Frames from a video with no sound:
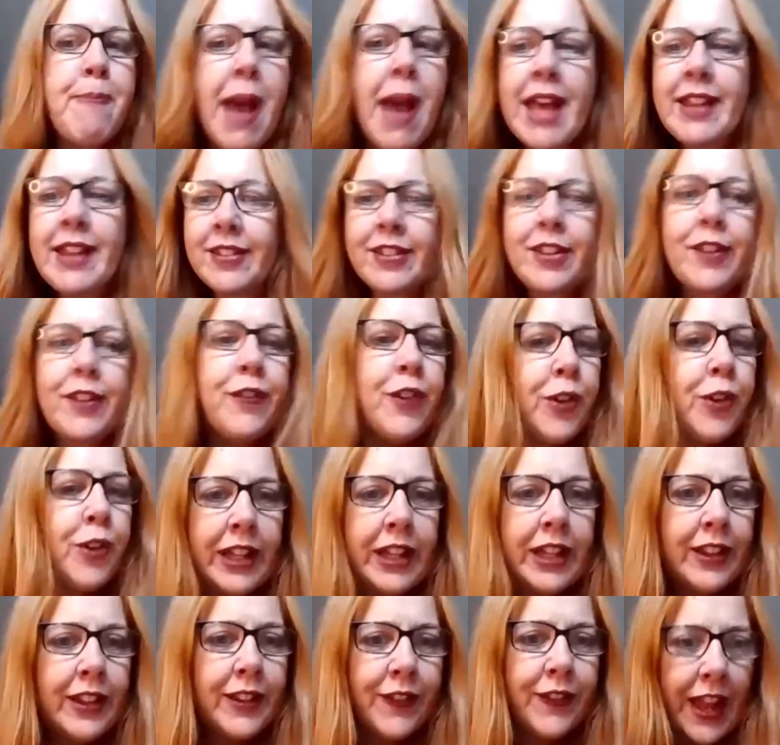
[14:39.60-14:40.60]
best of all
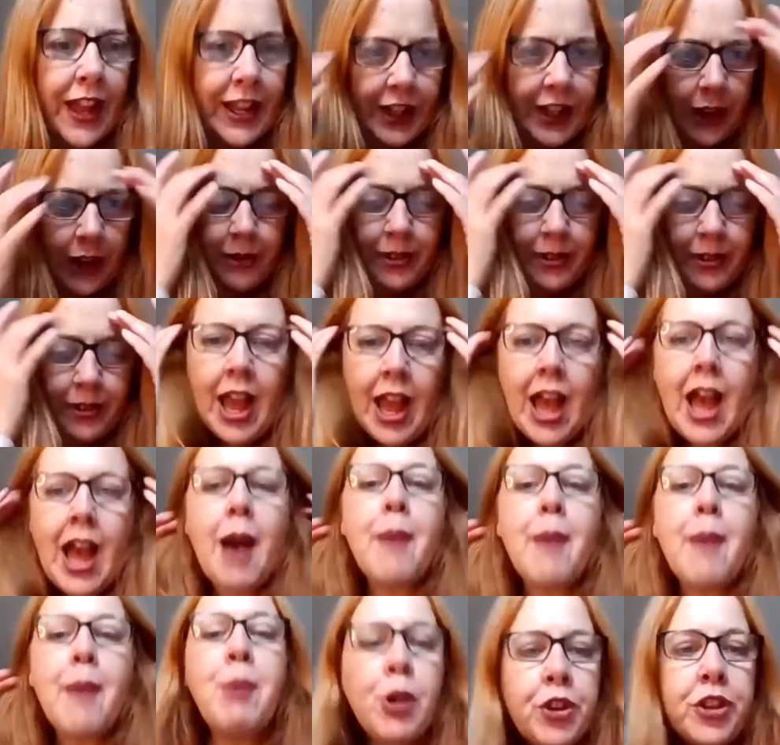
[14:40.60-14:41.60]
these venues
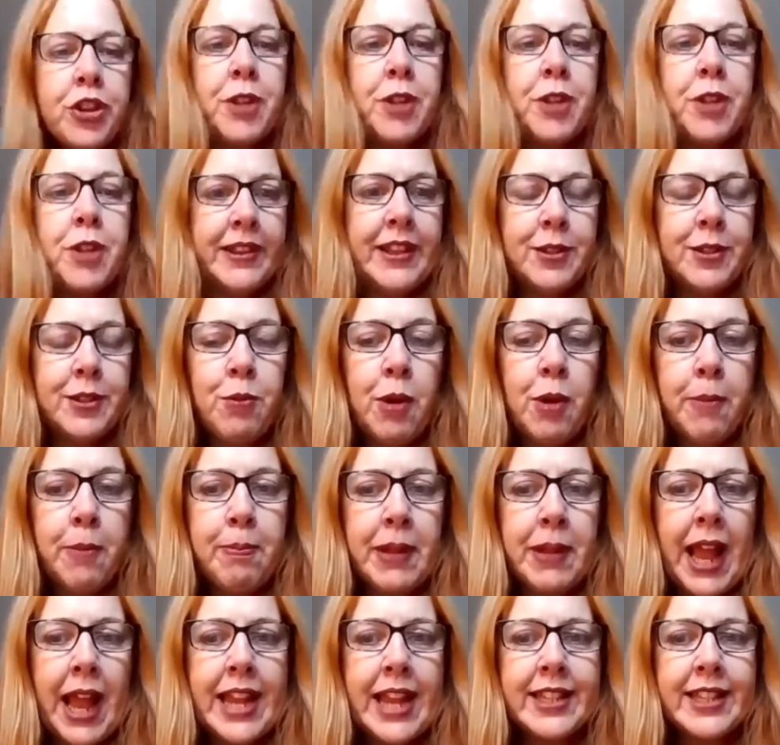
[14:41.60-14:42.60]
and put them in this one
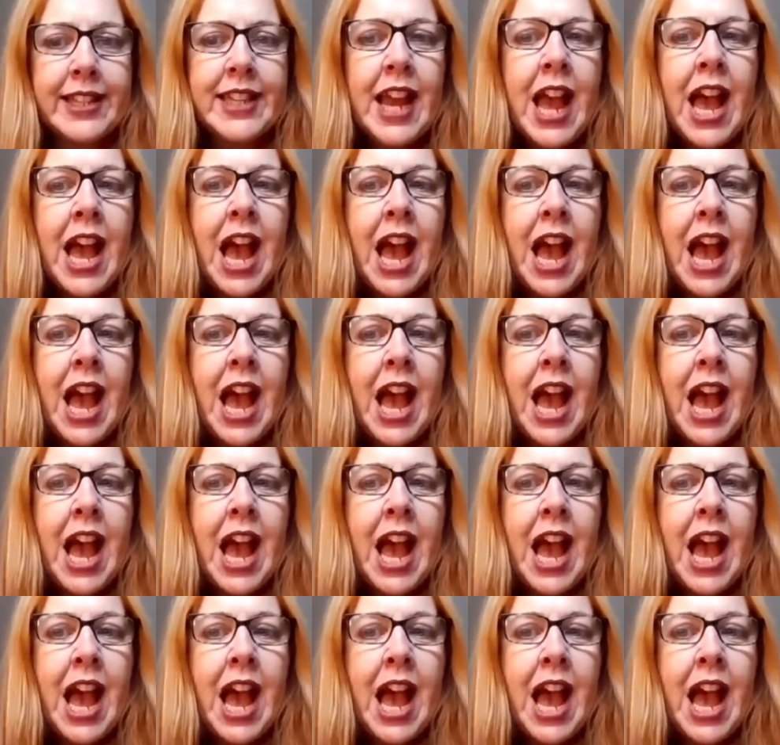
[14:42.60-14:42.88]
place?